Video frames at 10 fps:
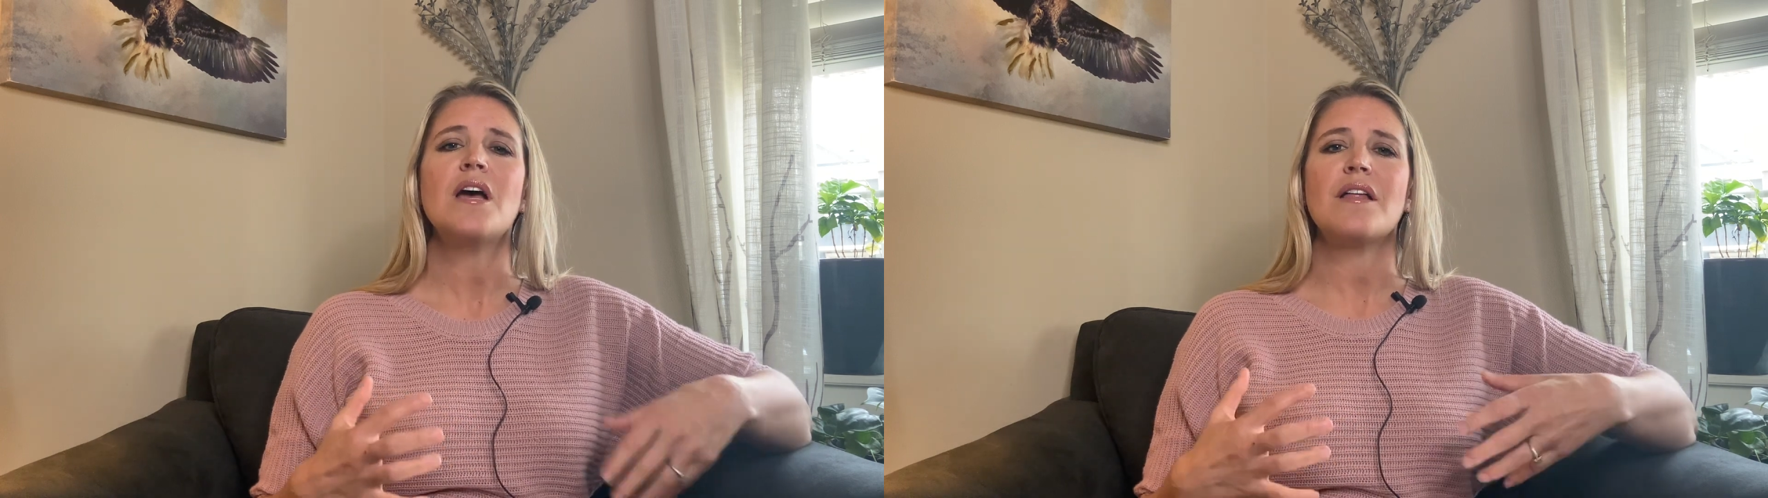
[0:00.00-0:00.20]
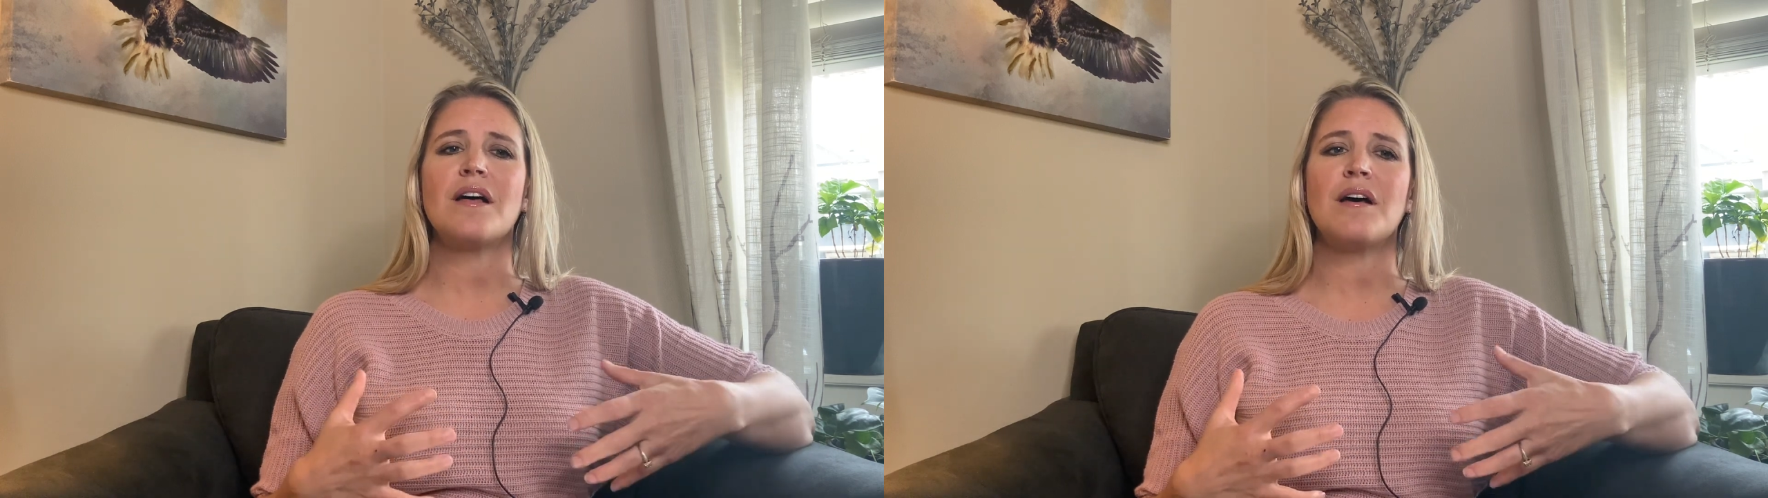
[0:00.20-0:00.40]

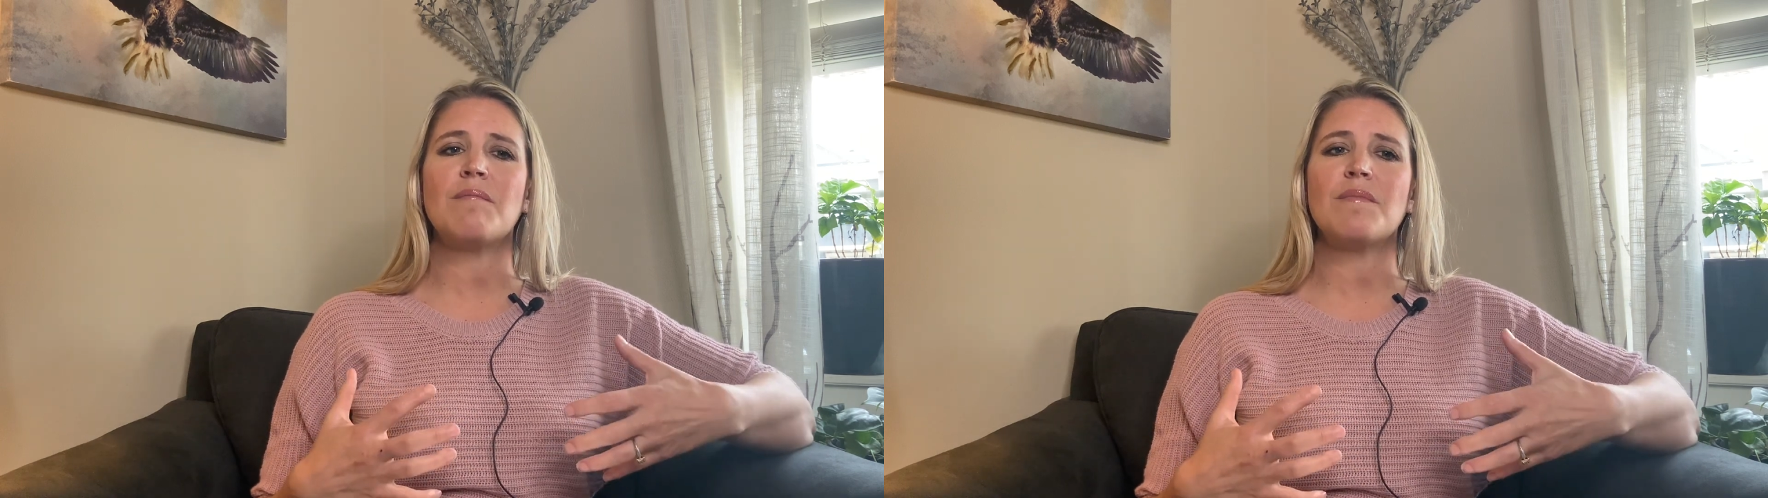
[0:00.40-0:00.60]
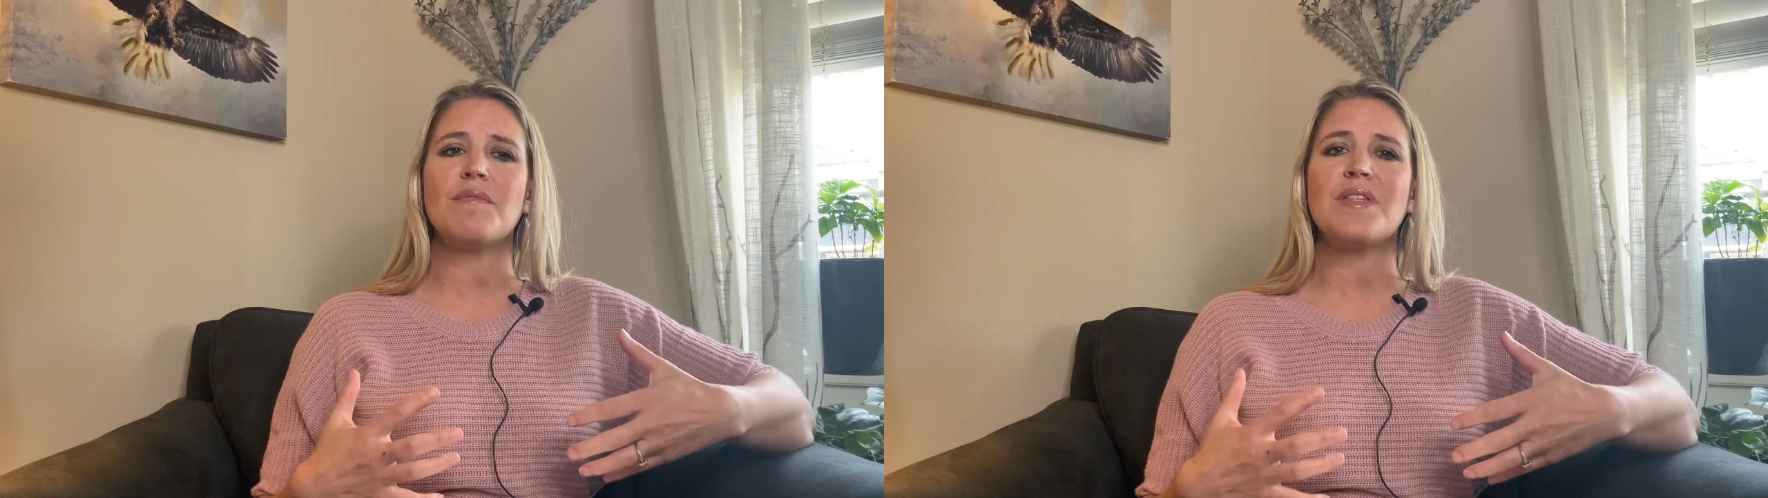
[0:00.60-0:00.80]

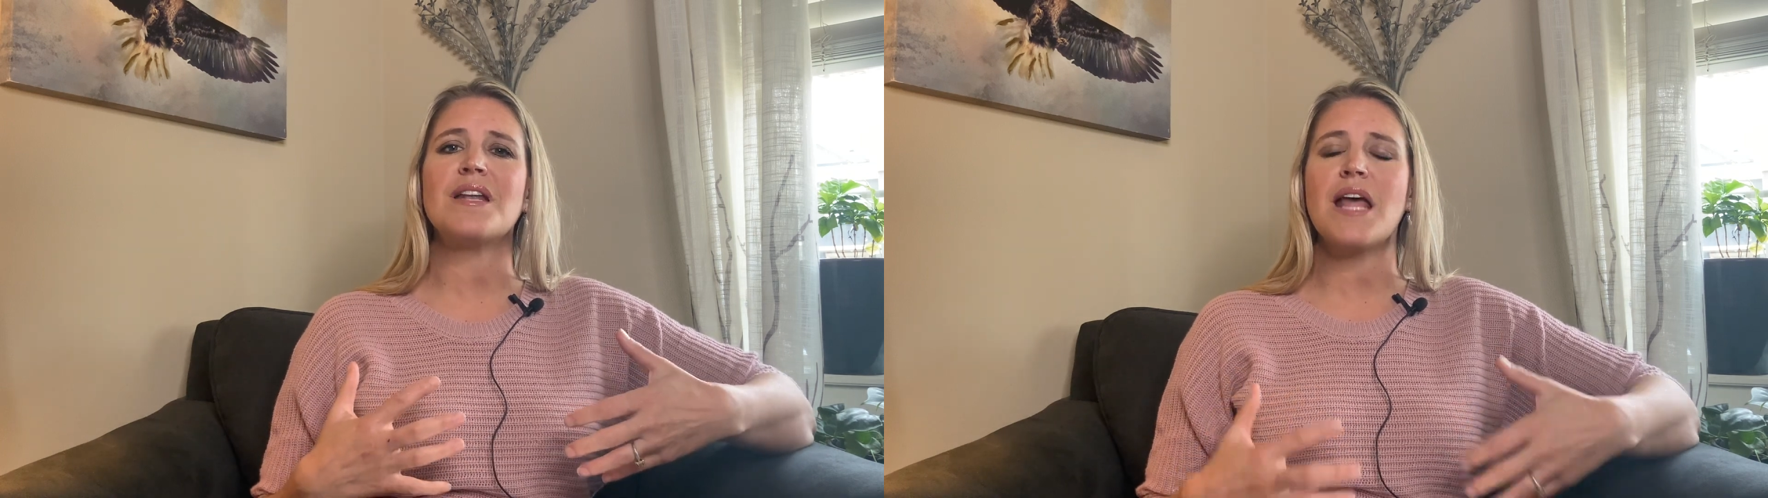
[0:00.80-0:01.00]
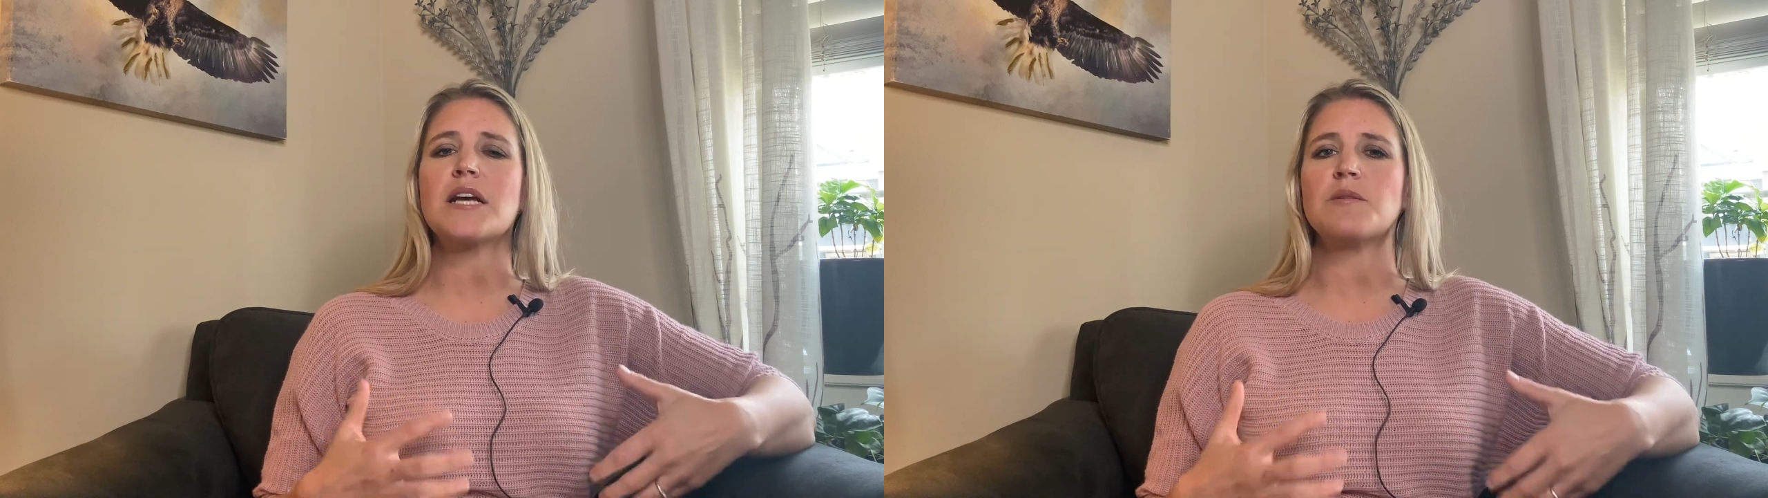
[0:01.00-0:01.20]
the
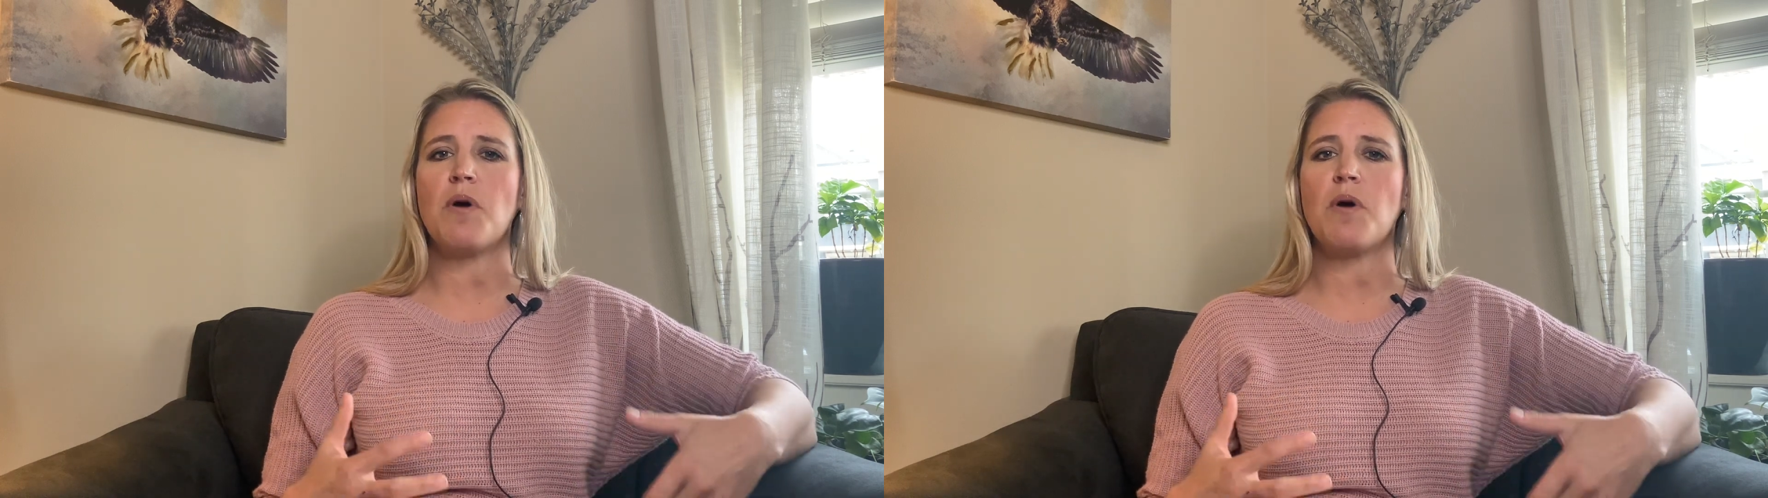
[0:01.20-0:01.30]
next